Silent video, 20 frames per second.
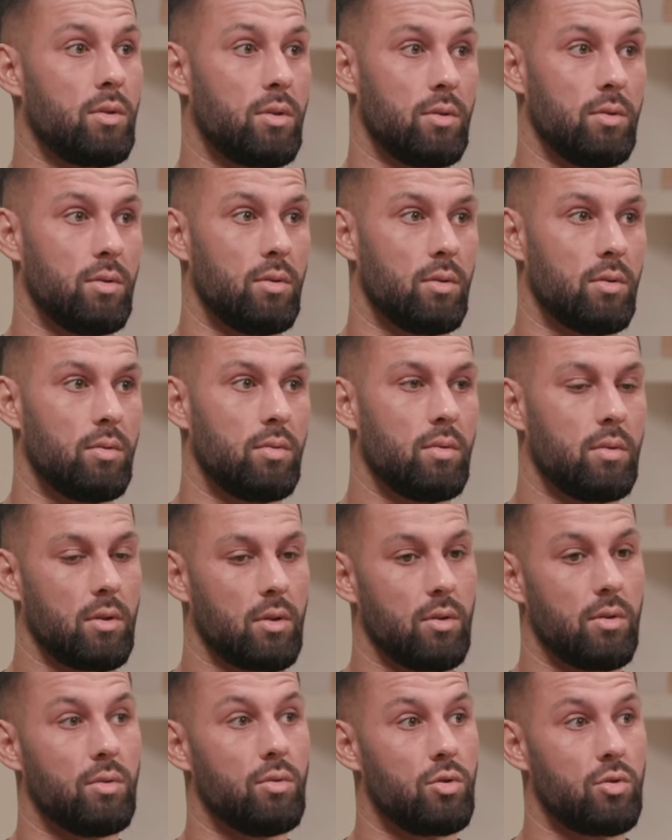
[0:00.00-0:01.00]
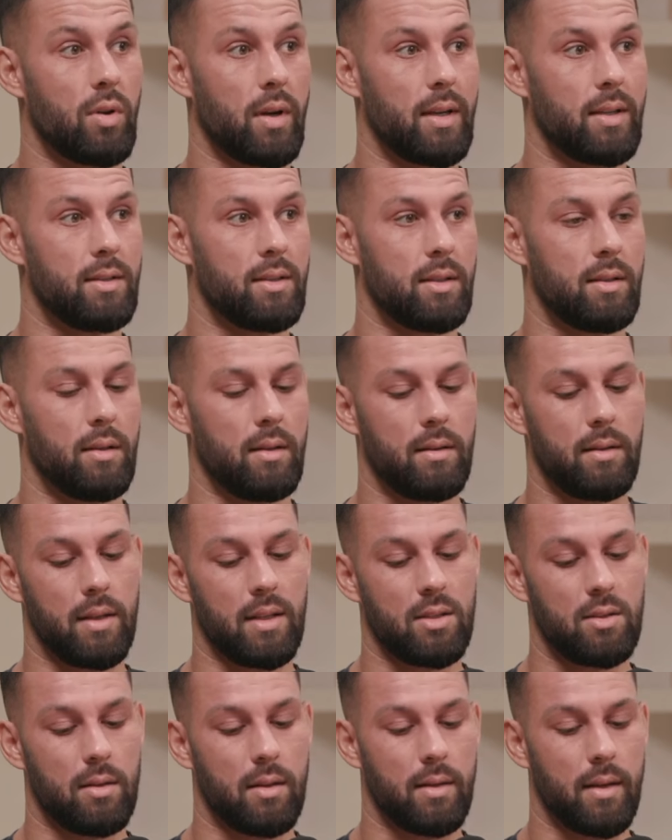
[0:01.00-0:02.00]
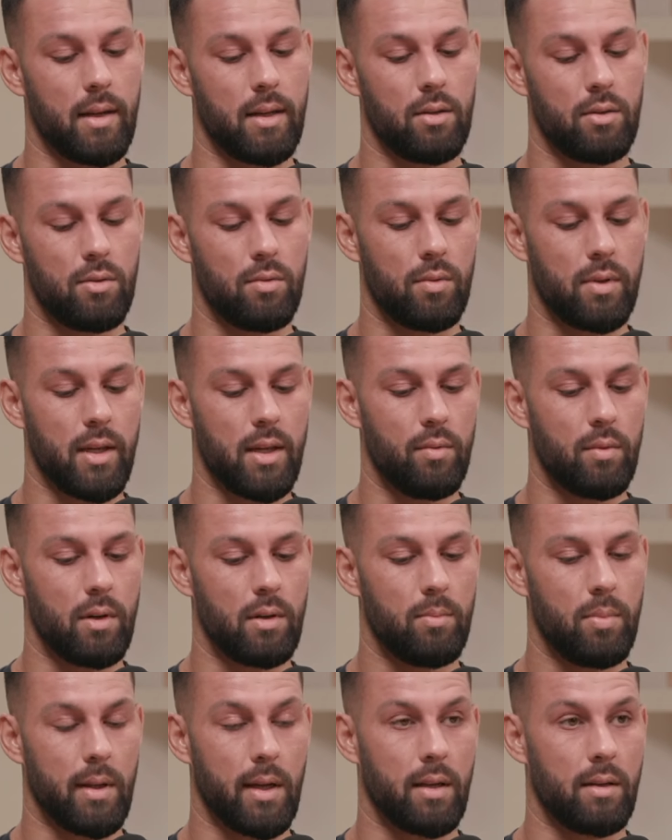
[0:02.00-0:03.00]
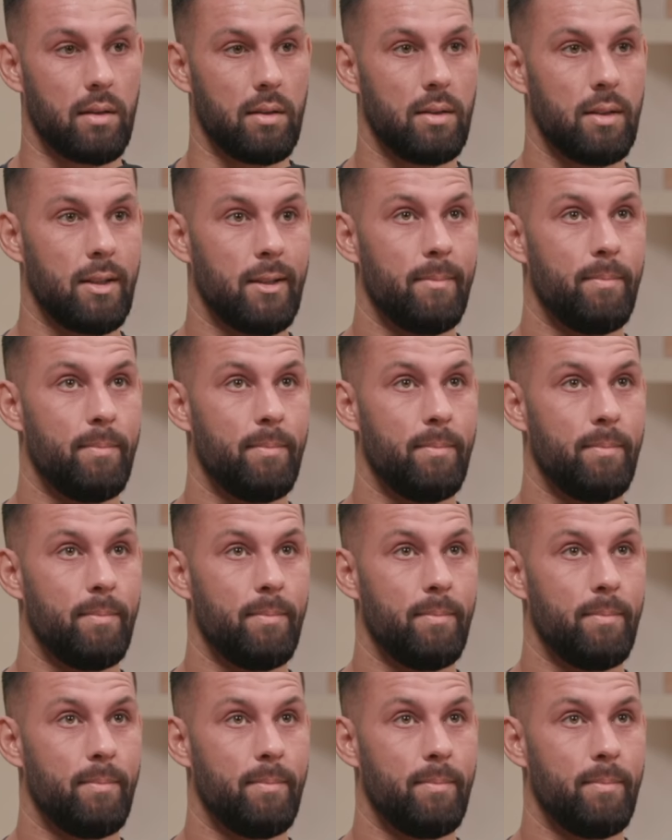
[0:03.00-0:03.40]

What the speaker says: Google Trends and things like that, Google Keyword Planner,